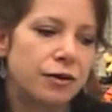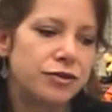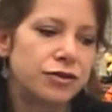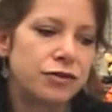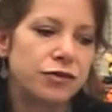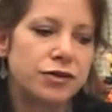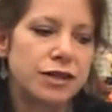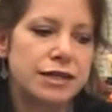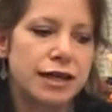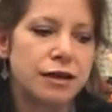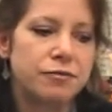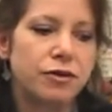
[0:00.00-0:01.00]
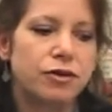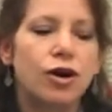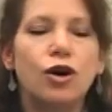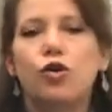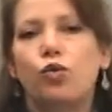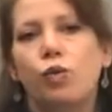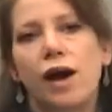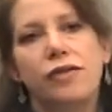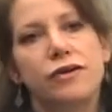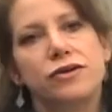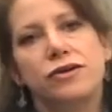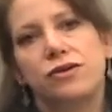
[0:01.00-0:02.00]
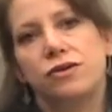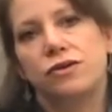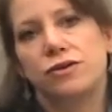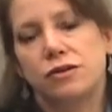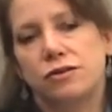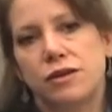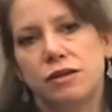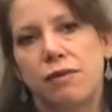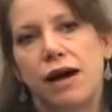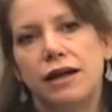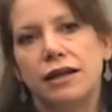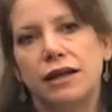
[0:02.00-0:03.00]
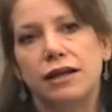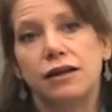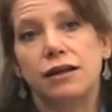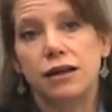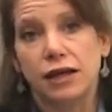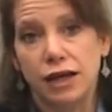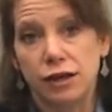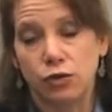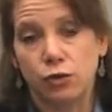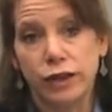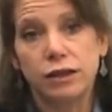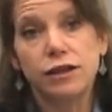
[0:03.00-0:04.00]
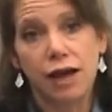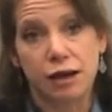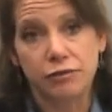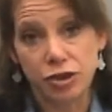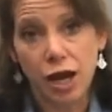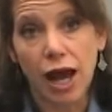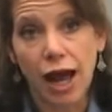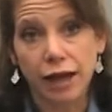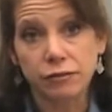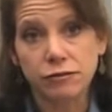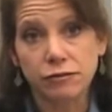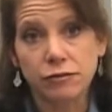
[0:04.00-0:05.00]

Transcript: So for example, whether students are responding in a real-time chat